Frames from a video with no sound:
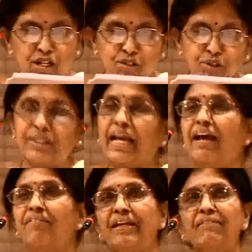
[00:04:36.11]
So they
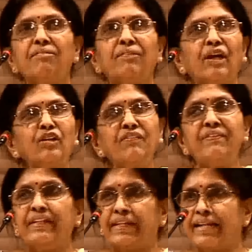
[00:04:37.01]
have done a lot of
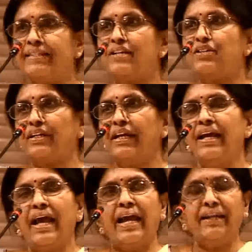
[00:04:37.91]
Indianization,
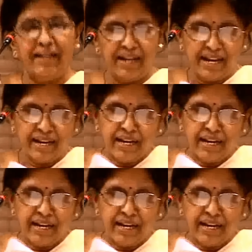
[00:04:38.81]
and